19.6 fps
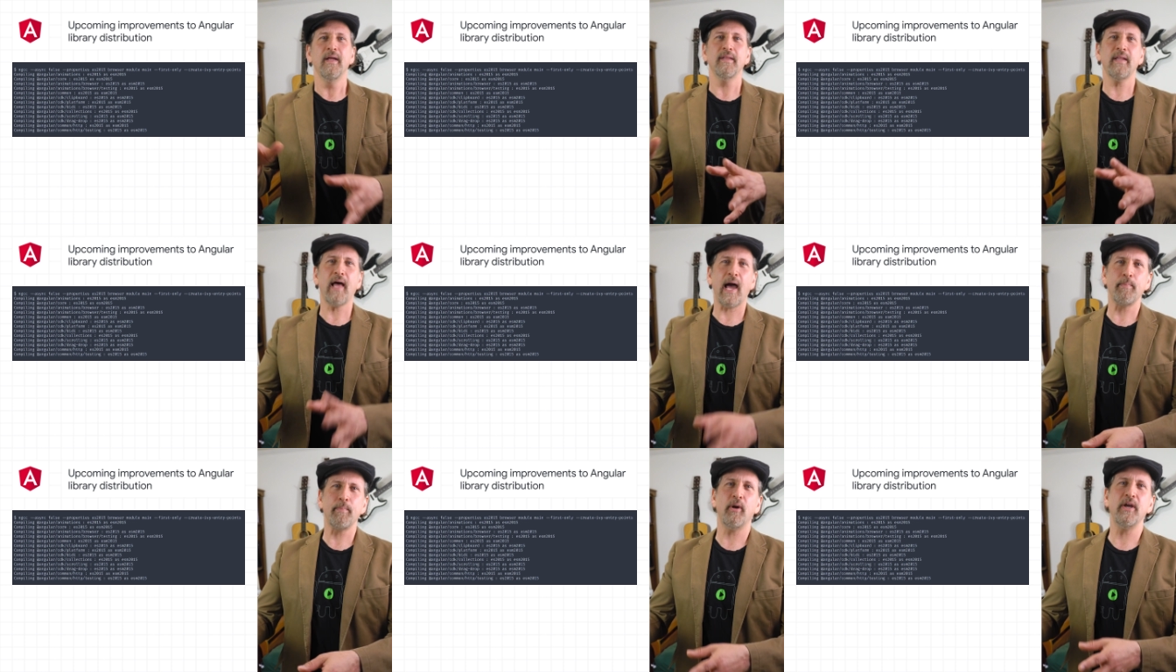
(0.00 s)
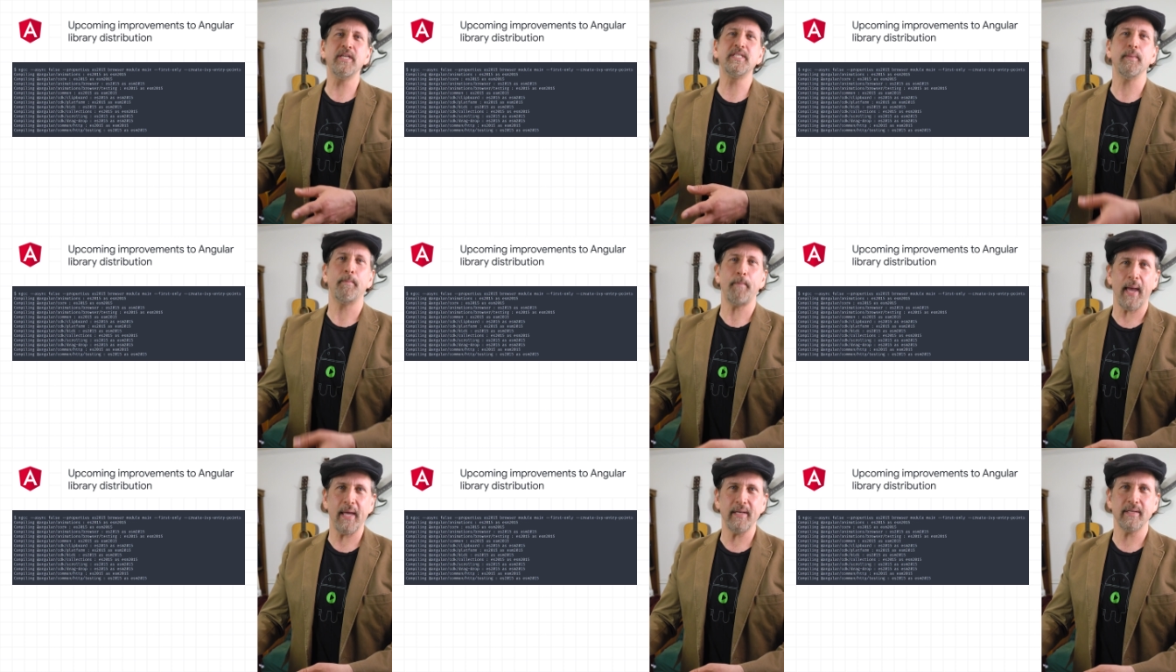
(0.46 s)
Libraries
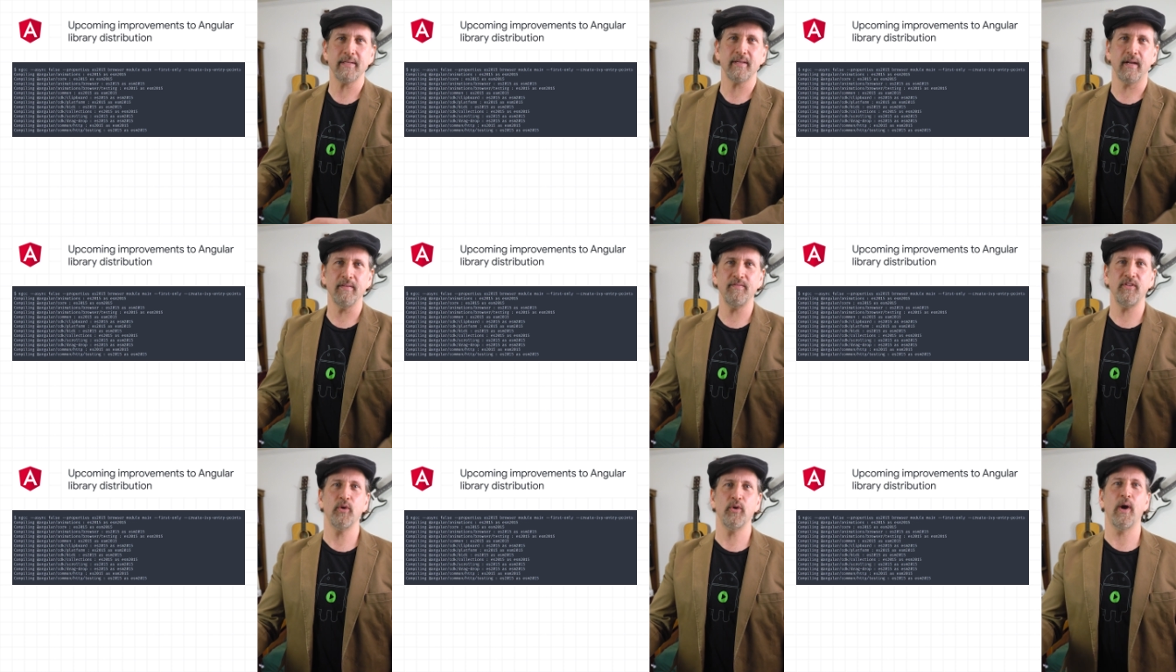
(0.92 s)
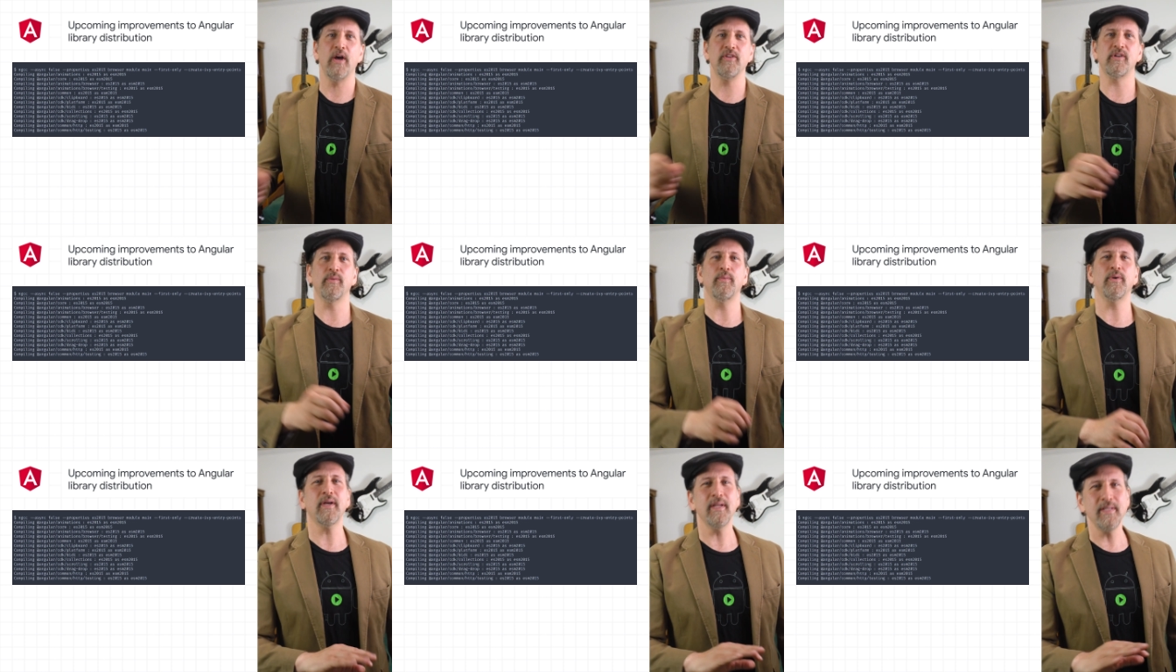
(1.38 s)
dependent on View
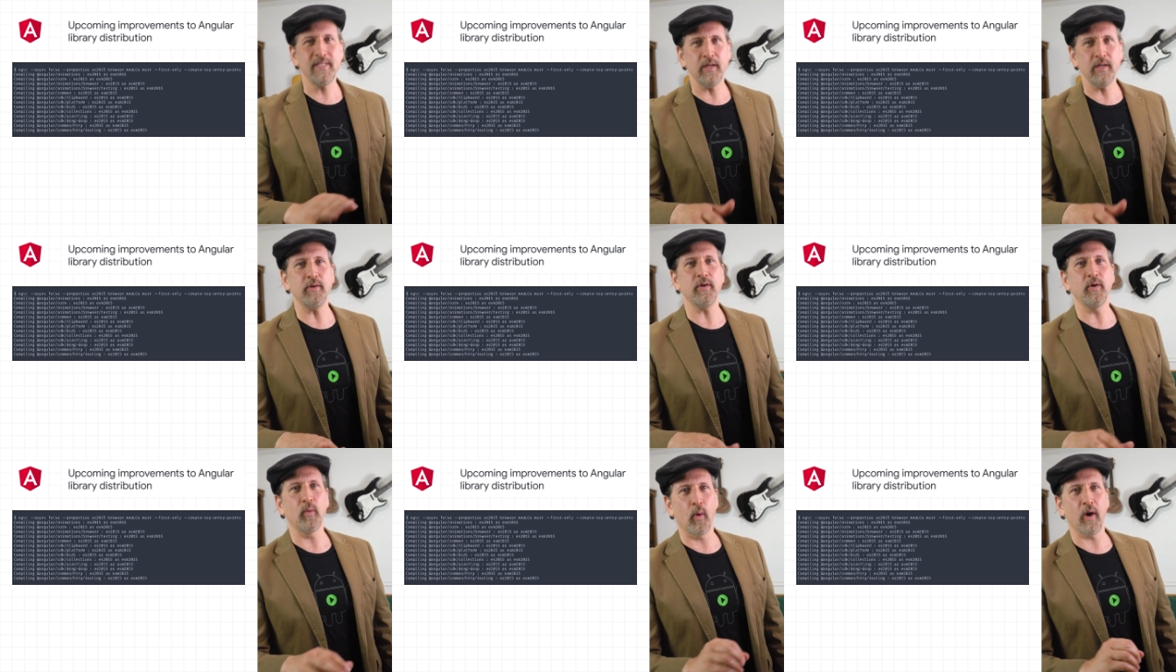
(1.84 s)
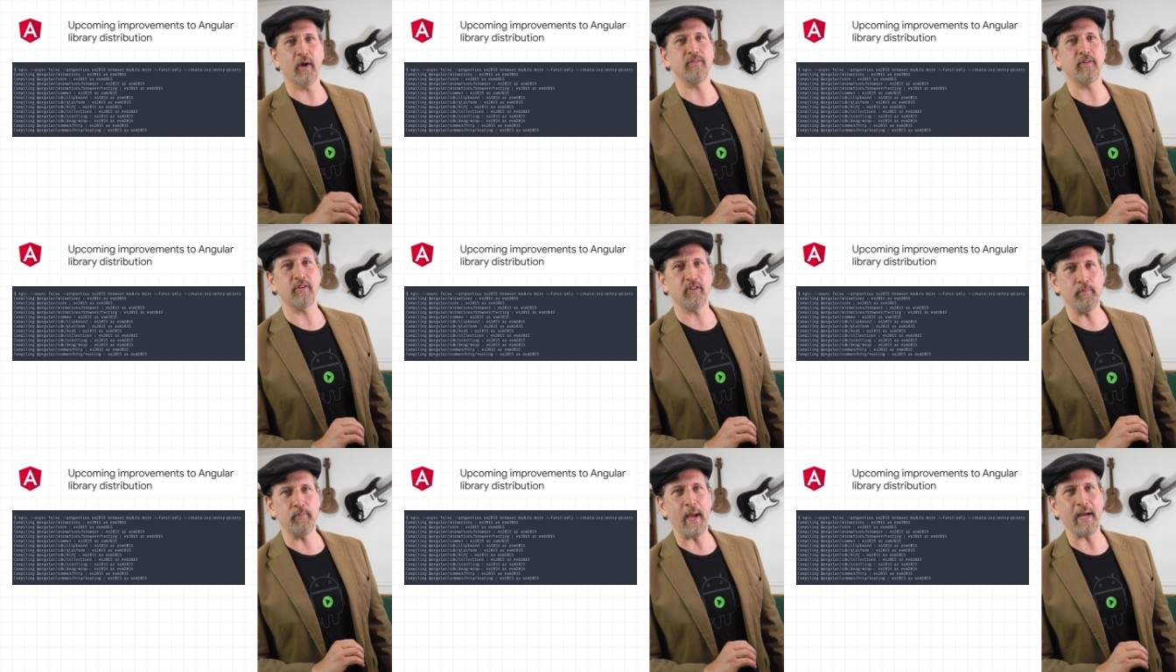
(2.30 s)
Engine will continue to work as
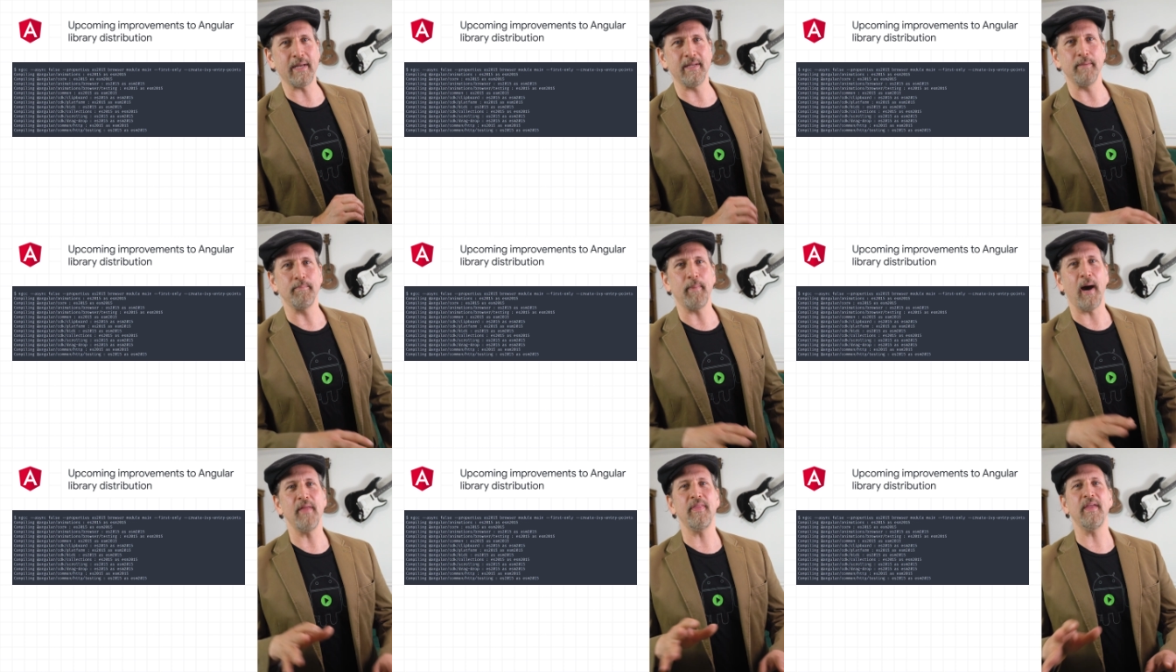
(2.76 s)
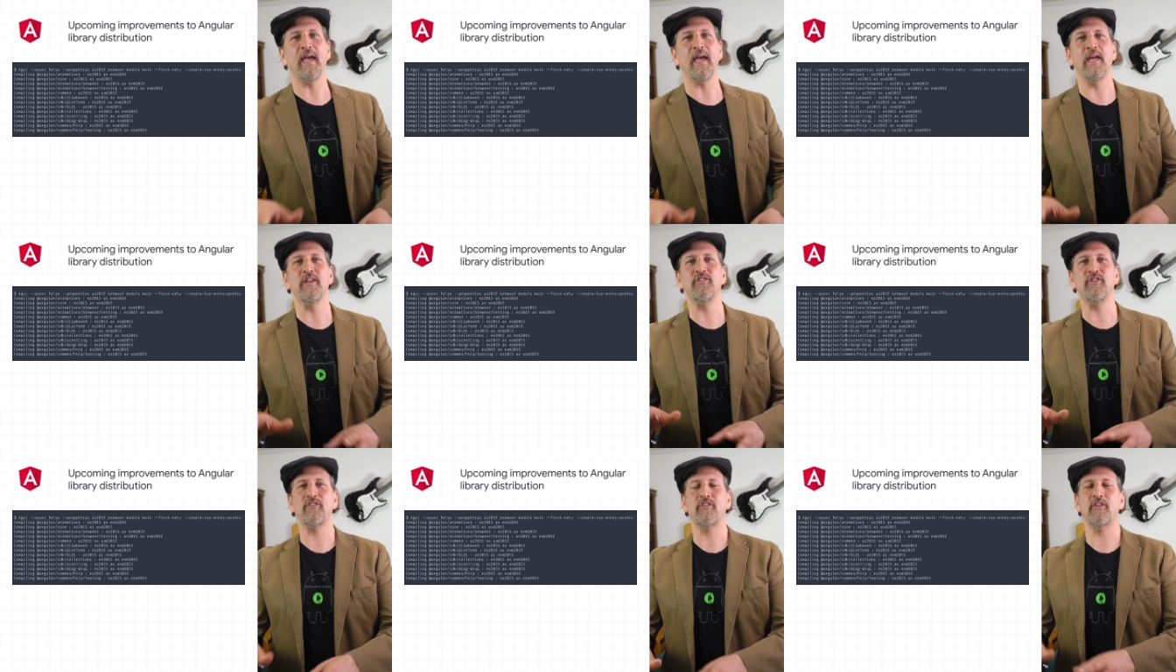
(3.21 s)
expected by the
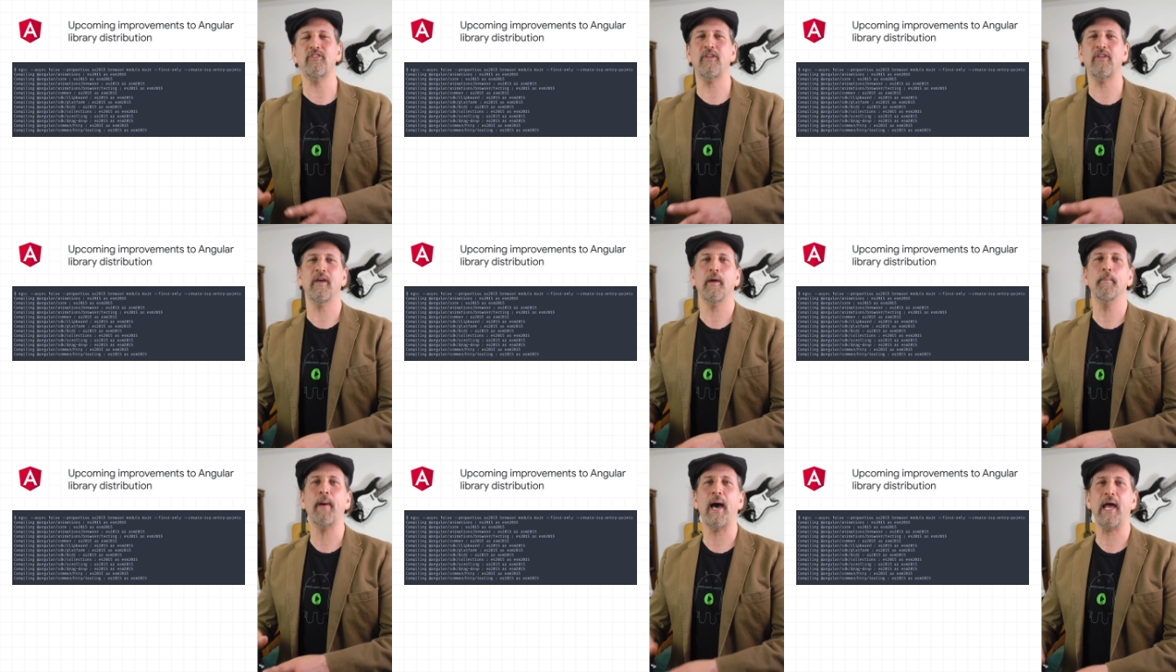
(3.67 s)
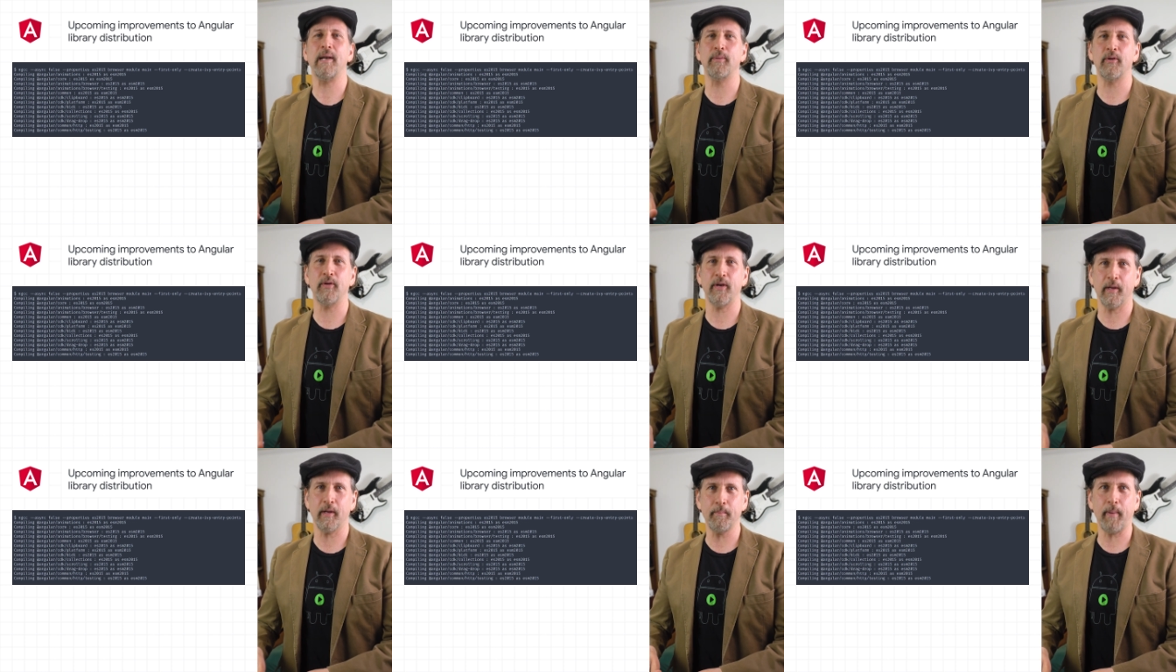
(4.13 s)
N G C C
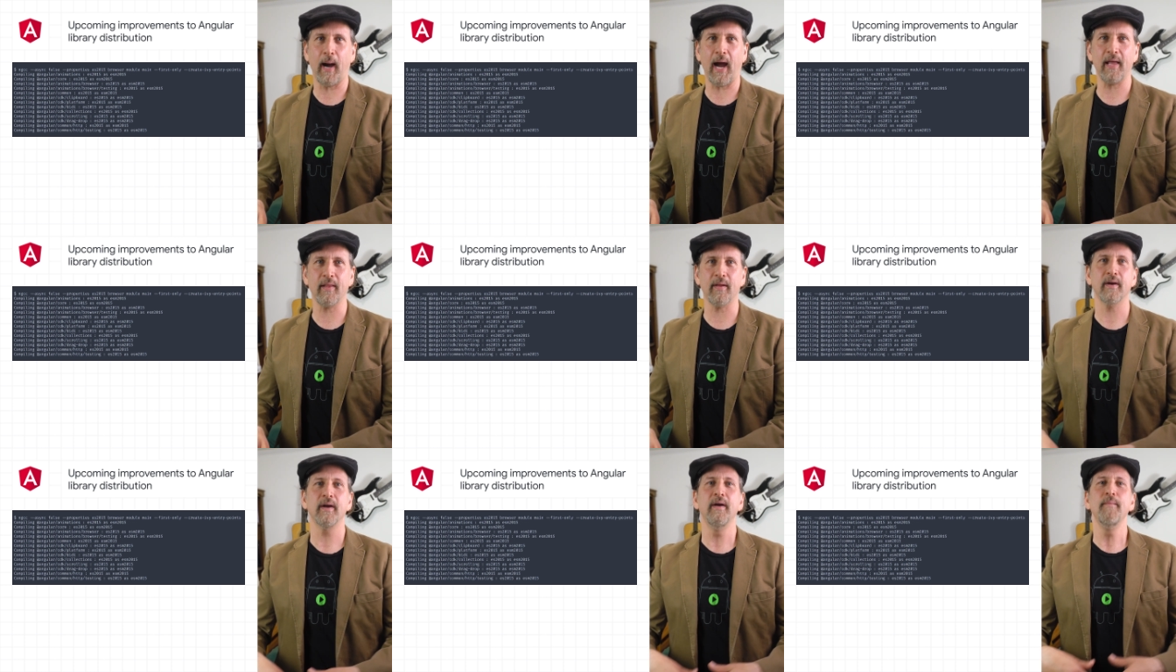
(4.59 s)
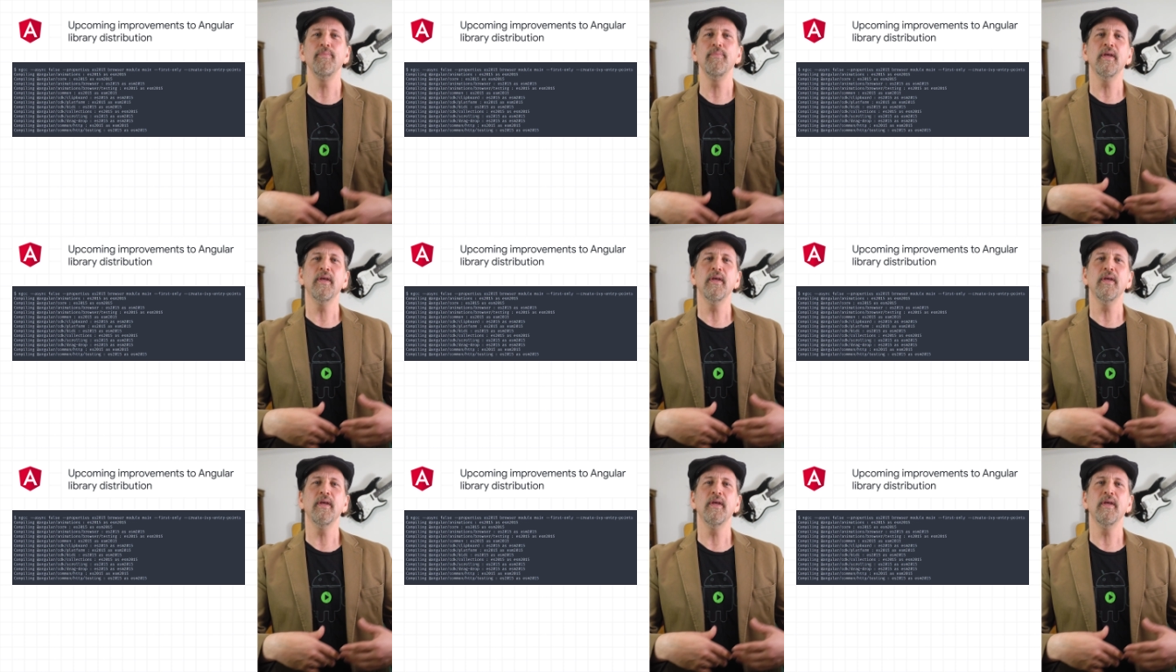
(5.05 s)
compatibility compiler.